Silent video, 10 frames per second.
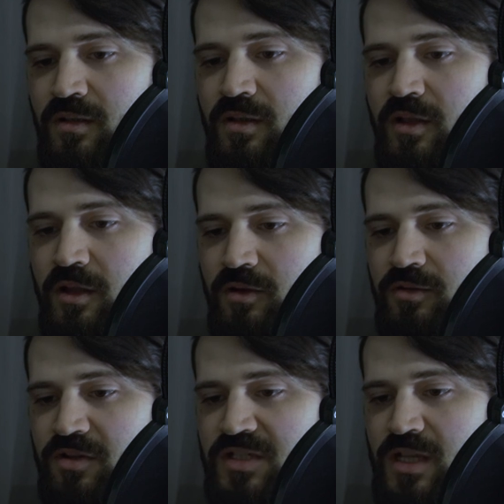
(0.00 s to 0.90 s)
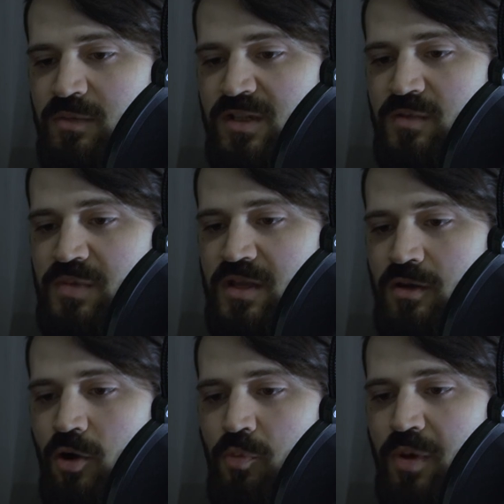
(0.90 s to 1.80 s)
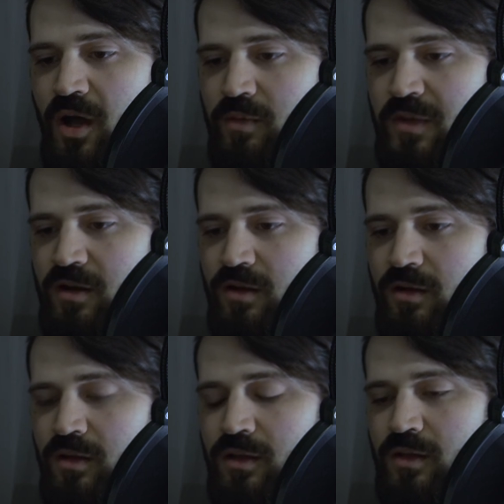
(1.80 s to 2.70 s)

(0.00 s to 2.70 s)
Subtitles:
Here there seemed to be no bottom at all.